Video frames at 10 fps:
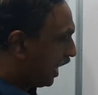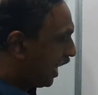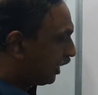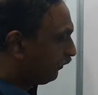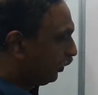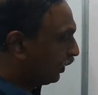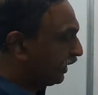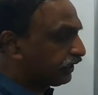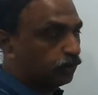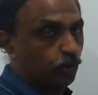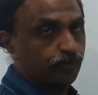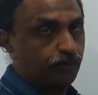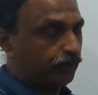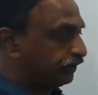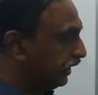And if you look at
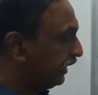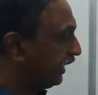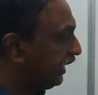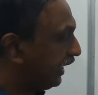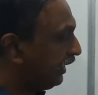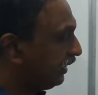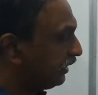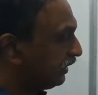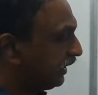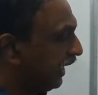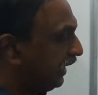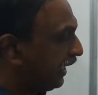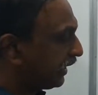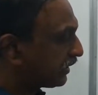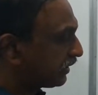the degree, the
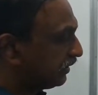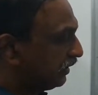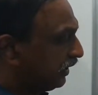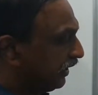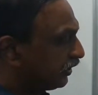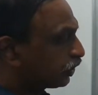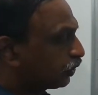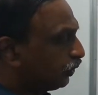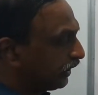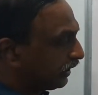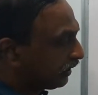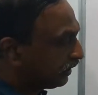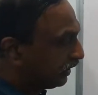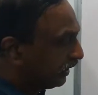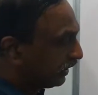index is 2
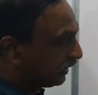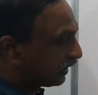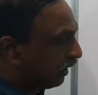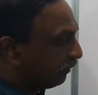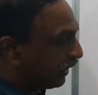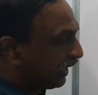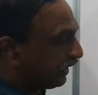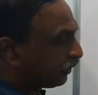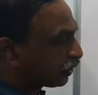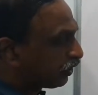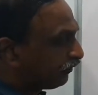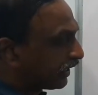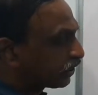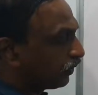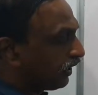here. The combined equation of
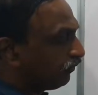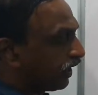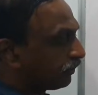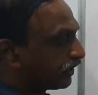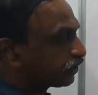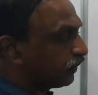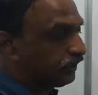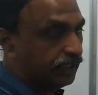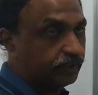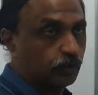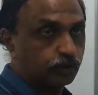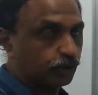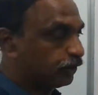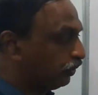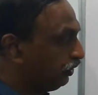xy, 1 plus 1, that is
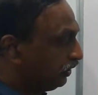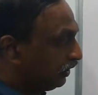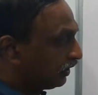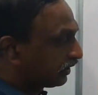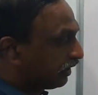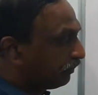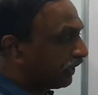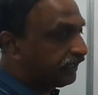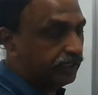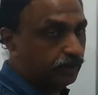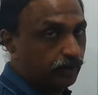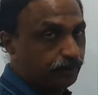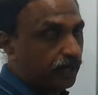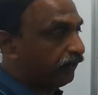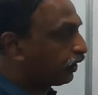also 2. Combined
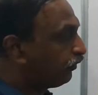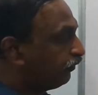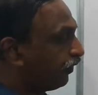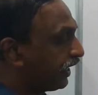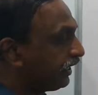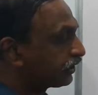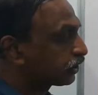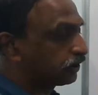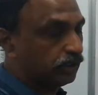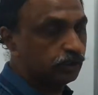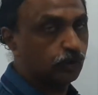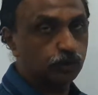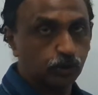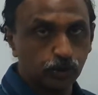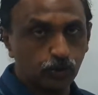power of y is
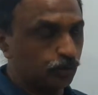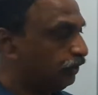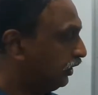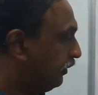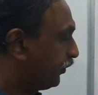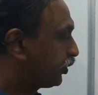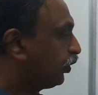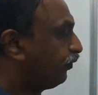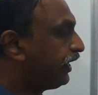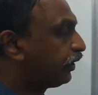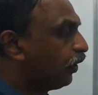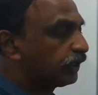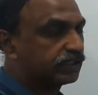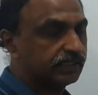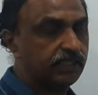also 2. So we
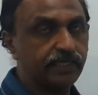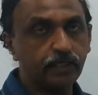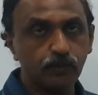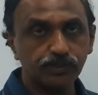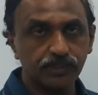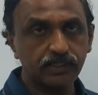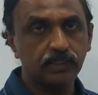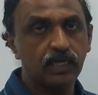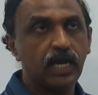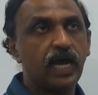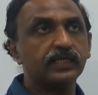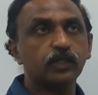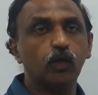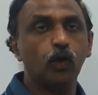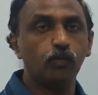call such an equation
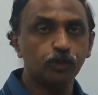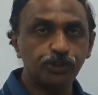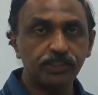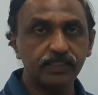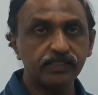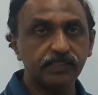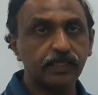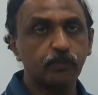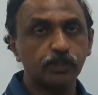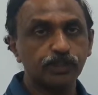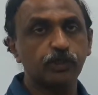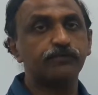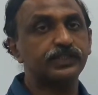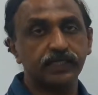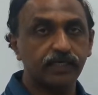as a homogeneous equation
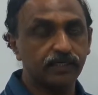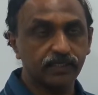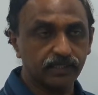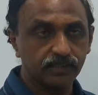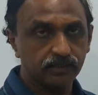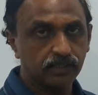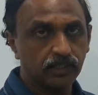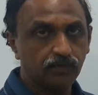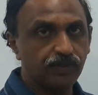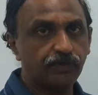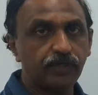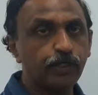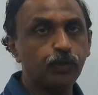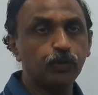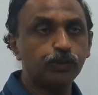of second degree.
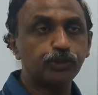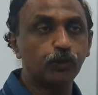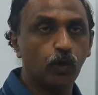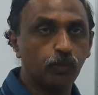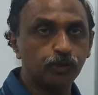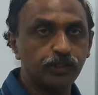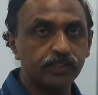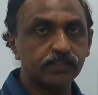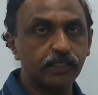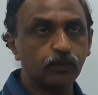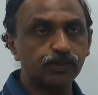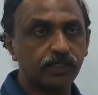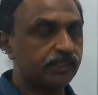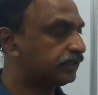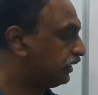When do you use your homogeneous
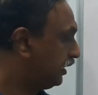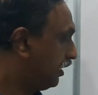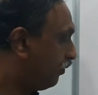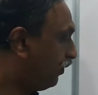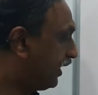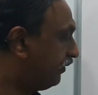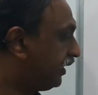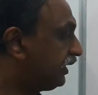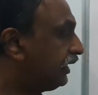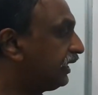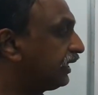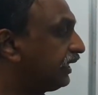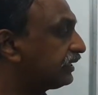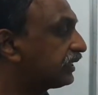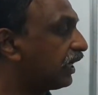equation is whenever the
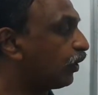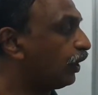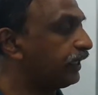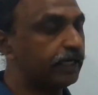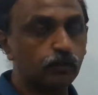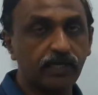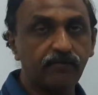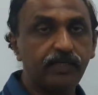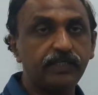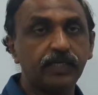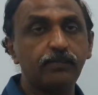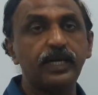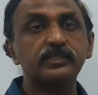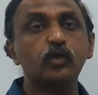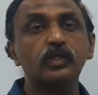degrees are all equal. Every term
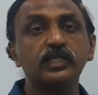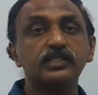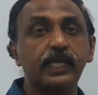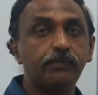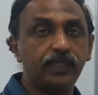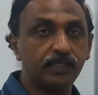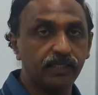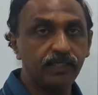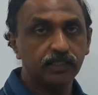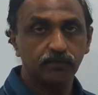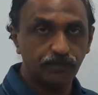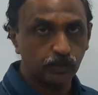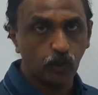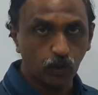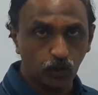has got the same degree,
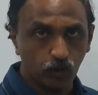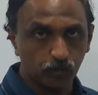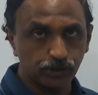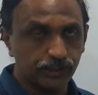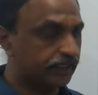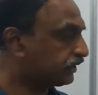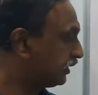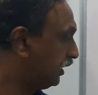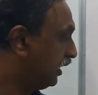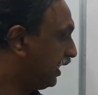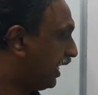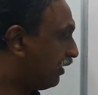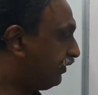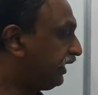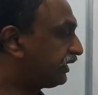we call it homogeneous.
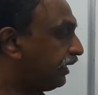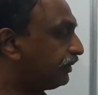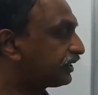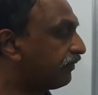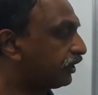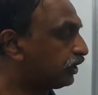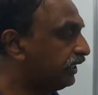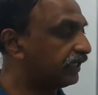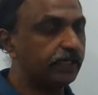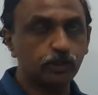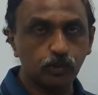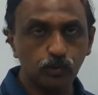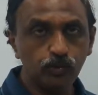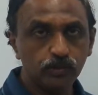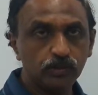Every term is having degree
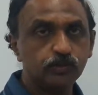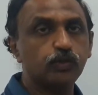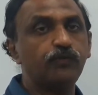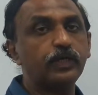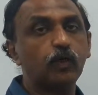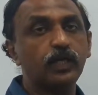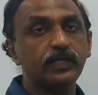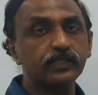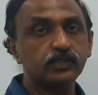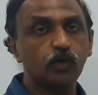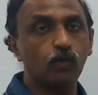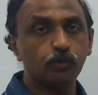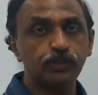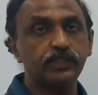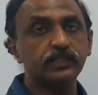2, so we call it as
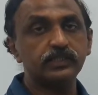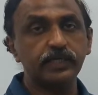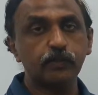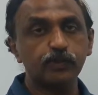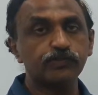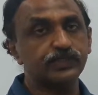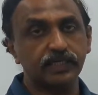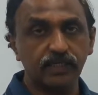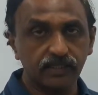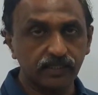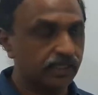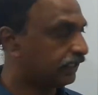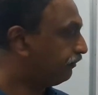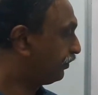homogeneous equation of second degree.